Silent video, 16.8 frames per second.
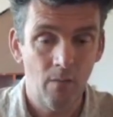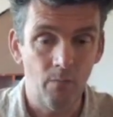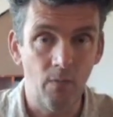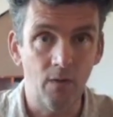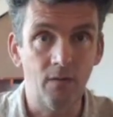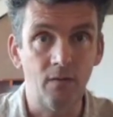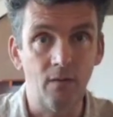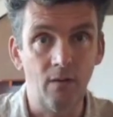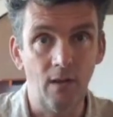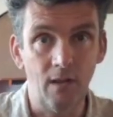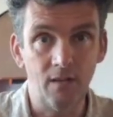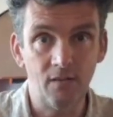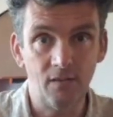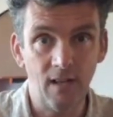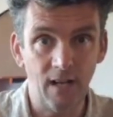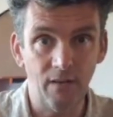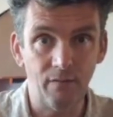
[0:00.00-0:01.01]
but
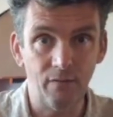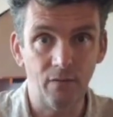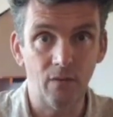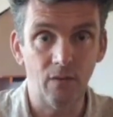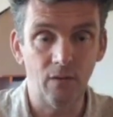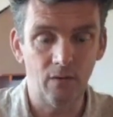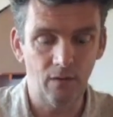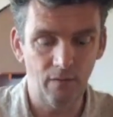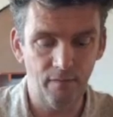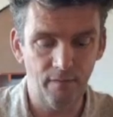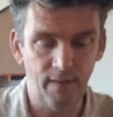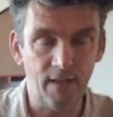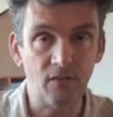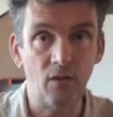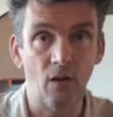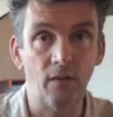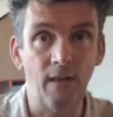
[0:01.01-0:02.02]
instead of the
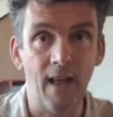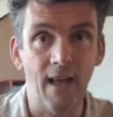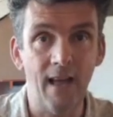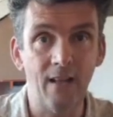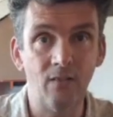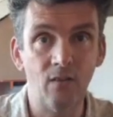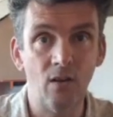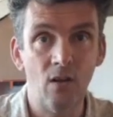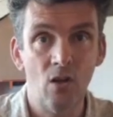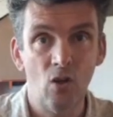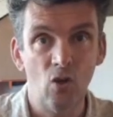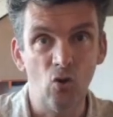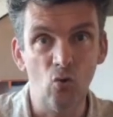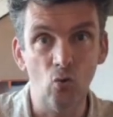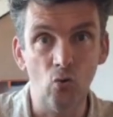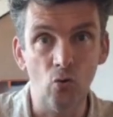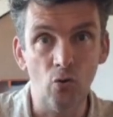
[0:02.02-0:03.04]
fist on the hand,
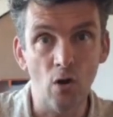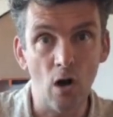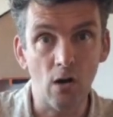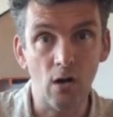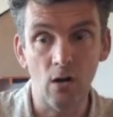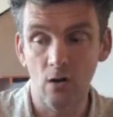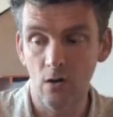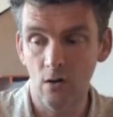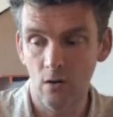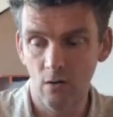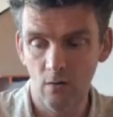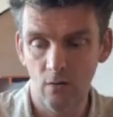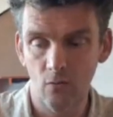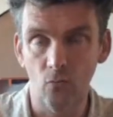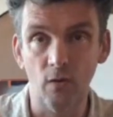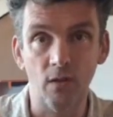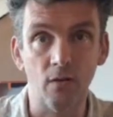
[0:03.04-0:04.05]
you knock
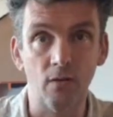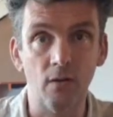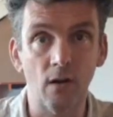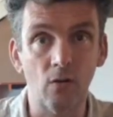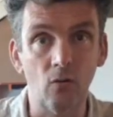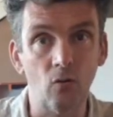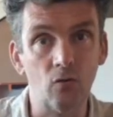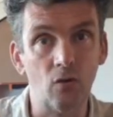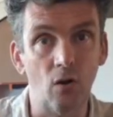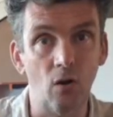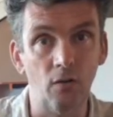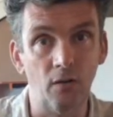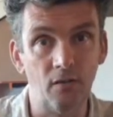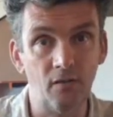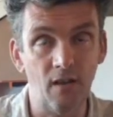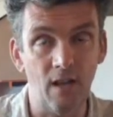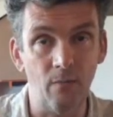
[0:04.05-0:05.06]
with your knuckles on
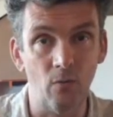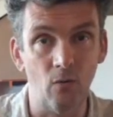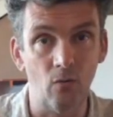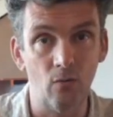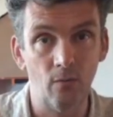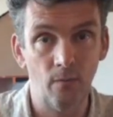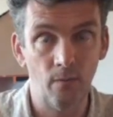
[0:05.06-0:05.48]
the table.